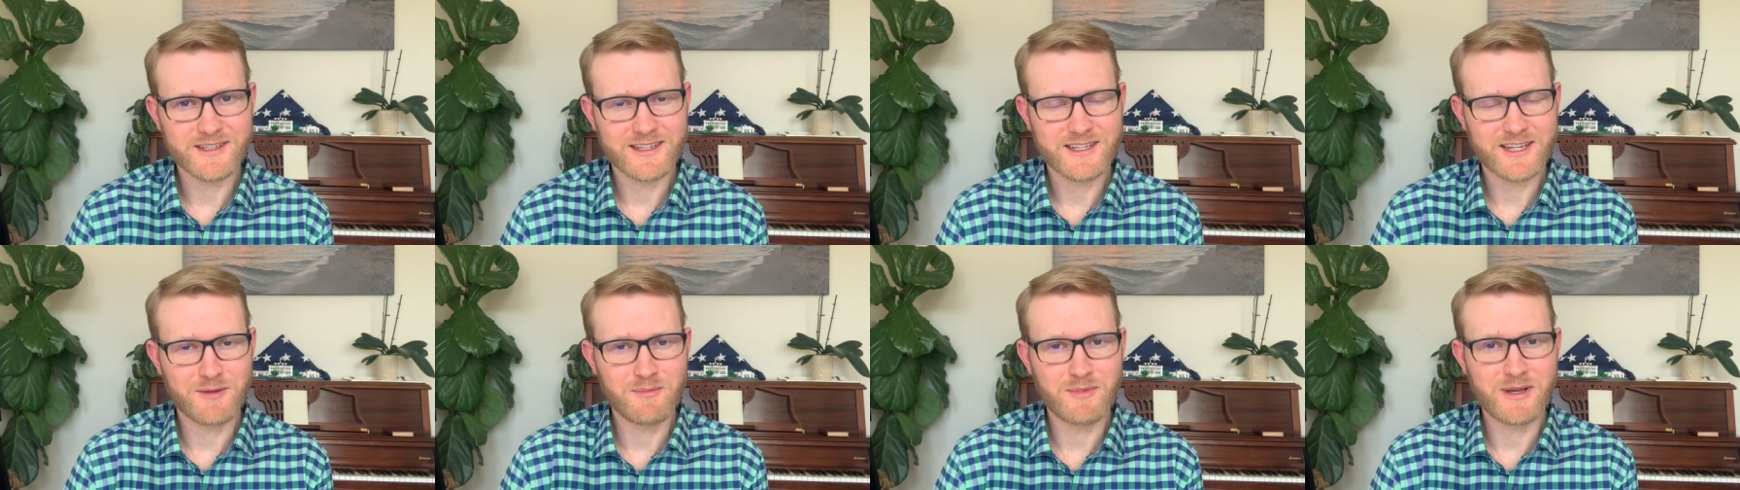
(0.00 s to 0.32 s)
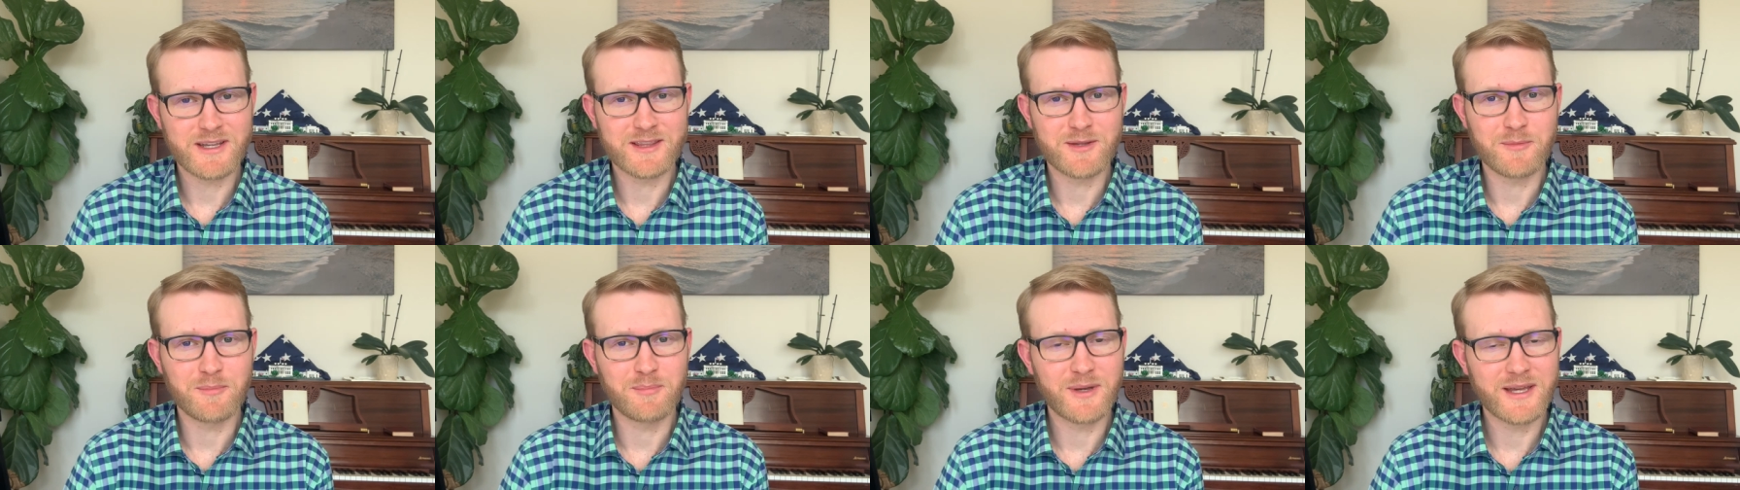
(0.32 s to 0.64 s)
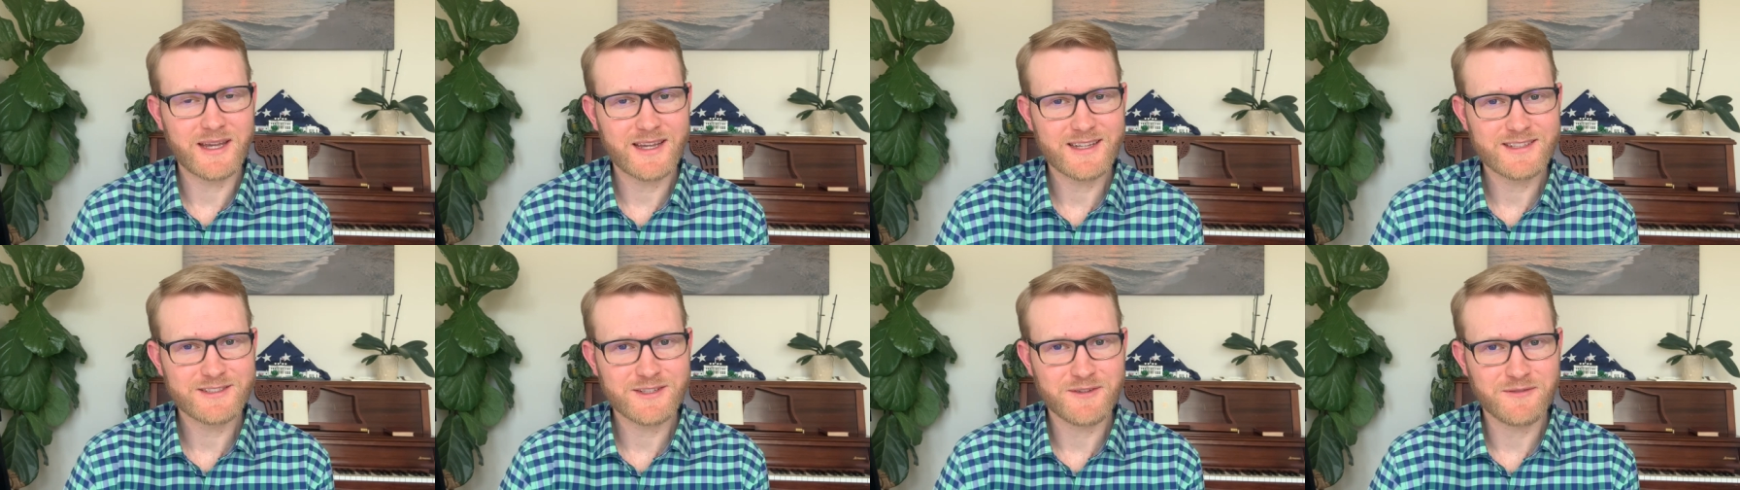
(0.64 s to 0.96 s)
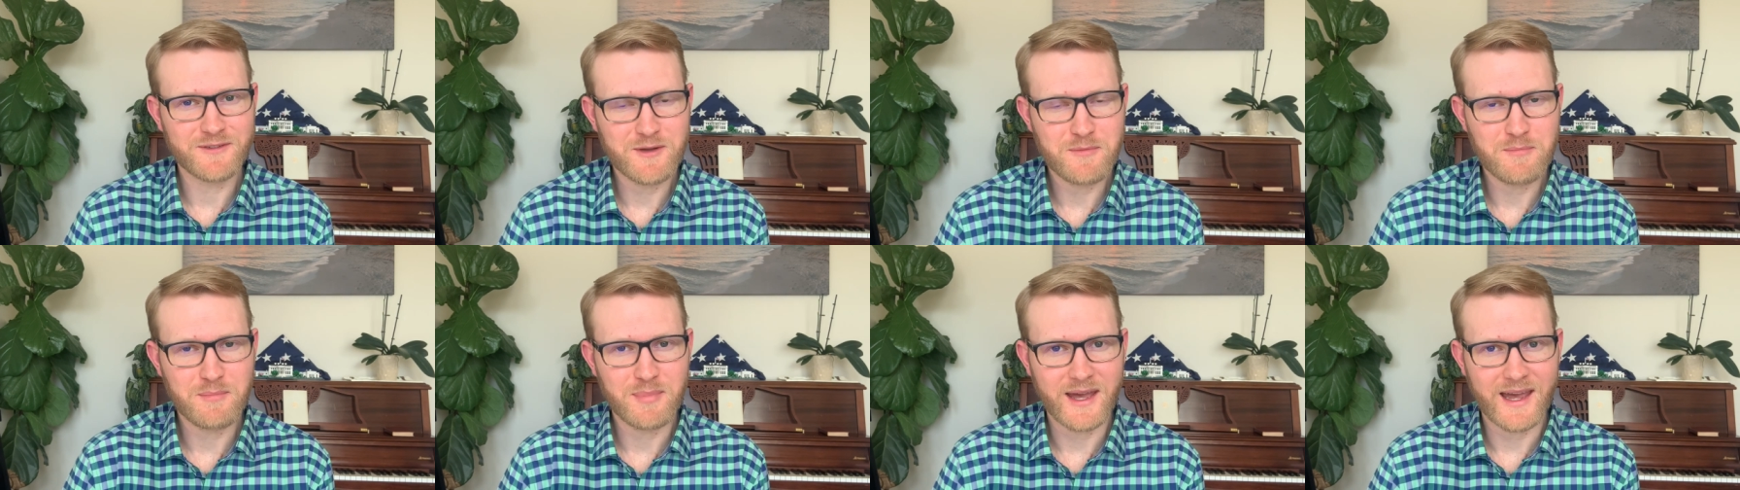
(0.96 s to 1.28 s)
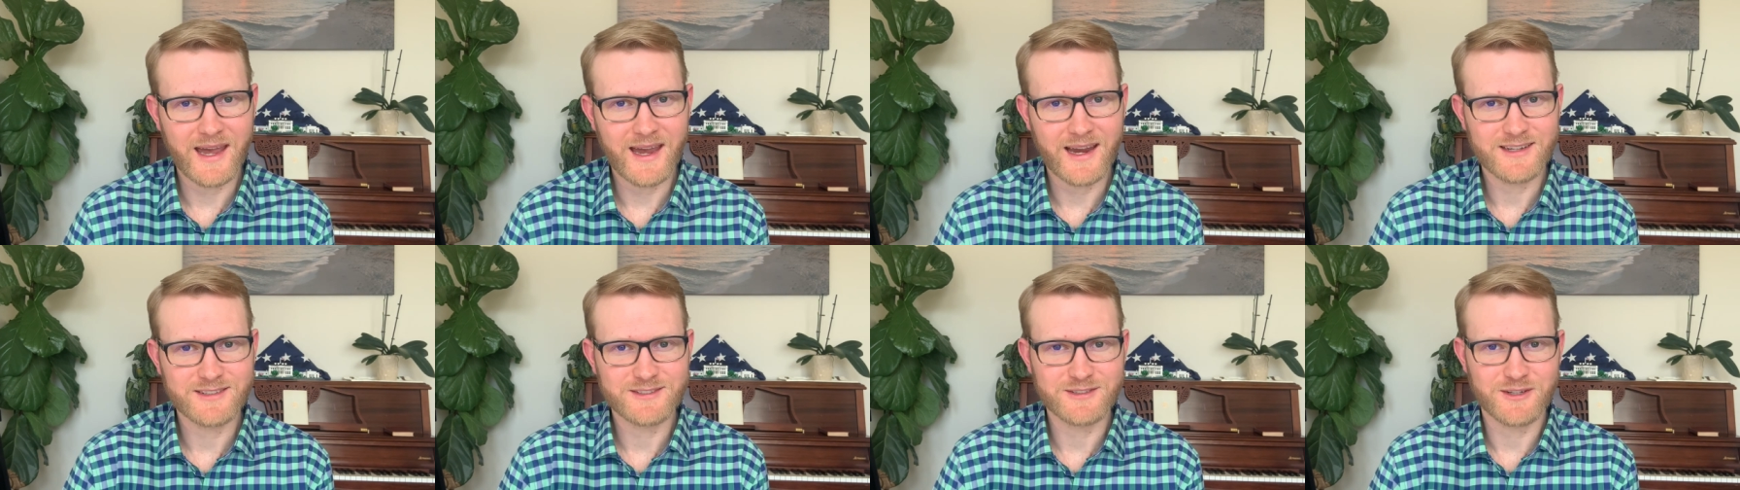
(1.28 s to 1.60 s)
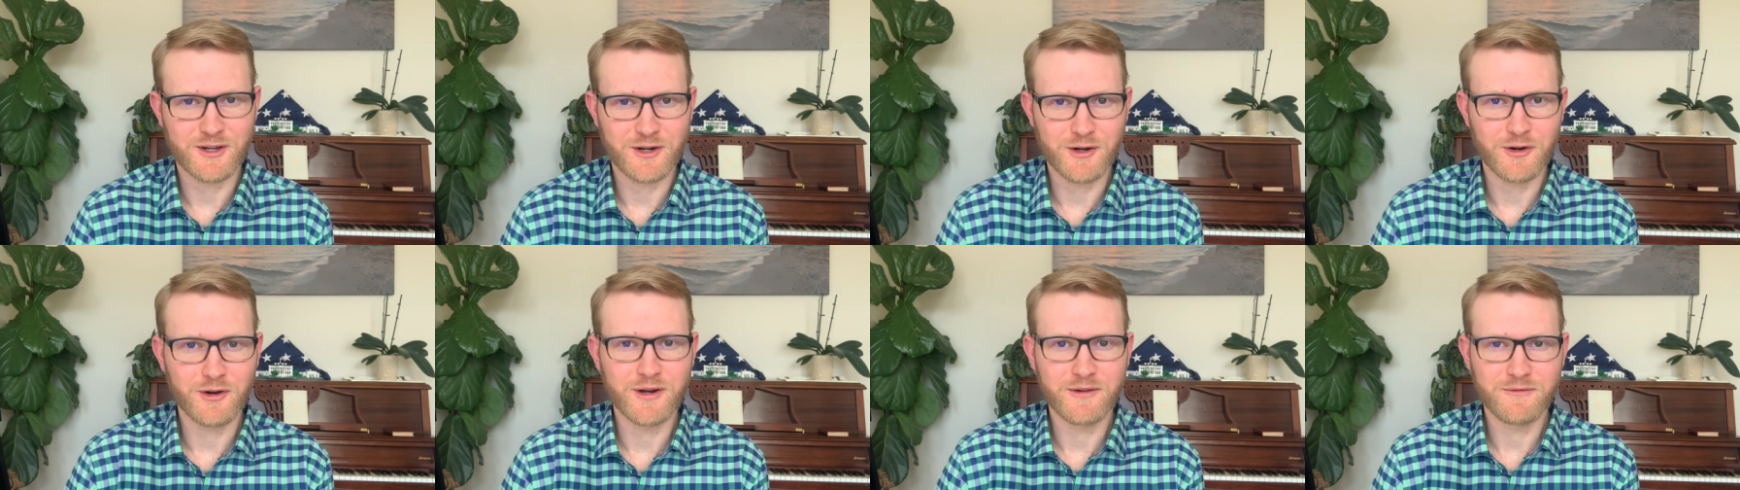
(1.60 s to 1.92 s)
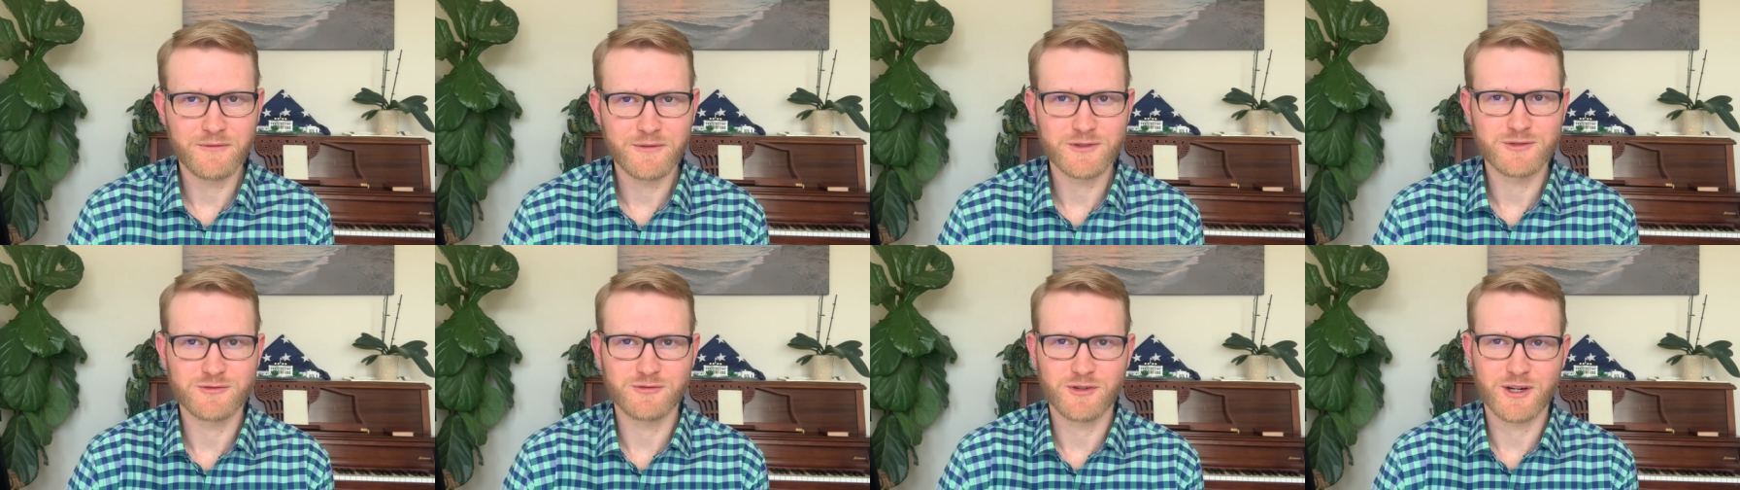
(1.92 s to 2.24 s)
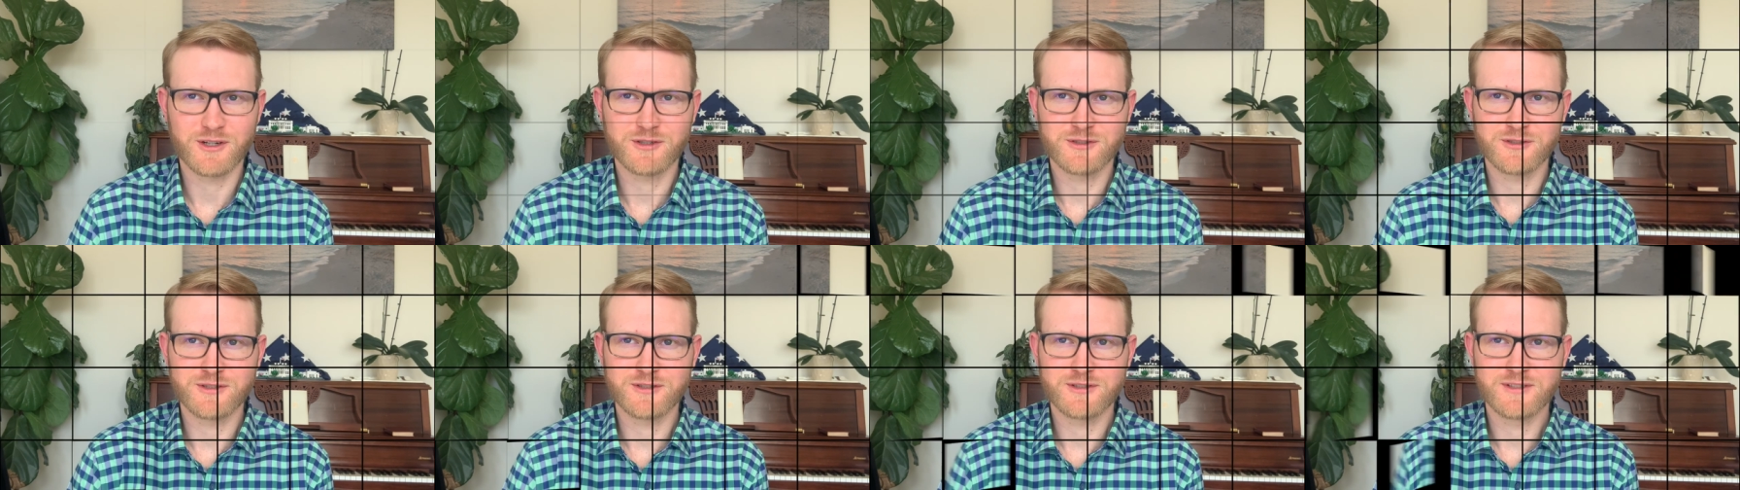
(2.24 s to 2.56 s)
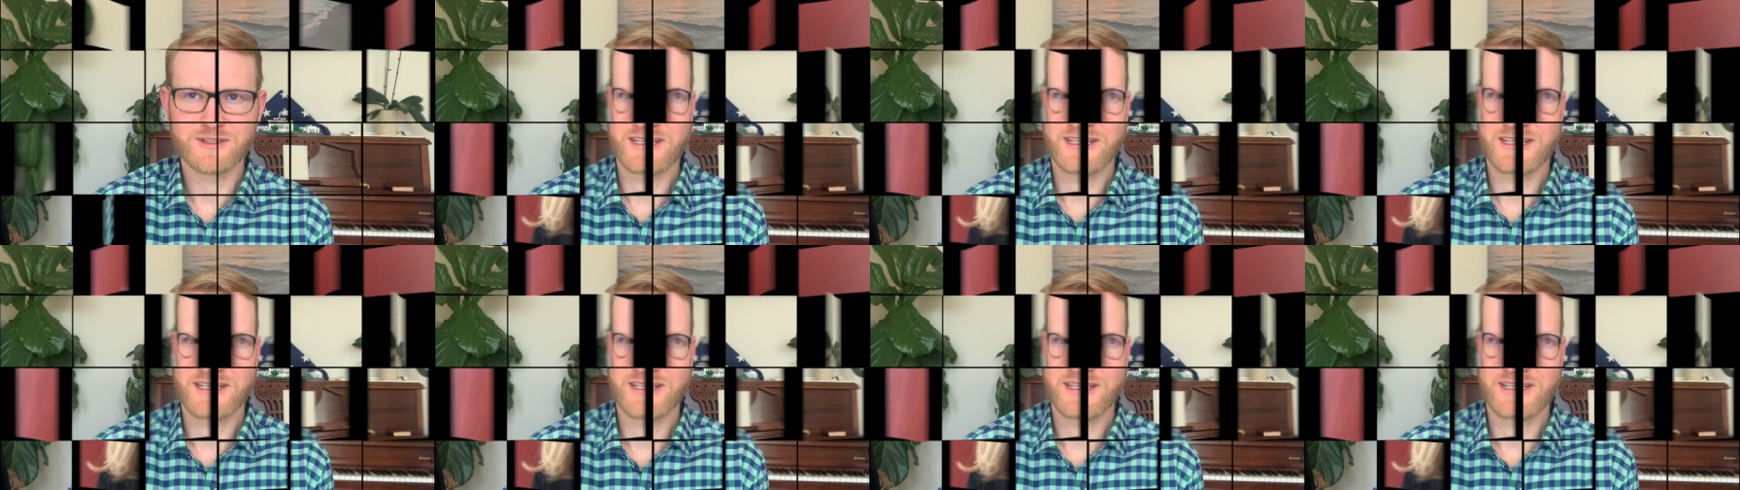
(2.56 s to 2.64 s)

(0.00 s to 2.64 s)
can make the biggest of impacts on our infrastructure.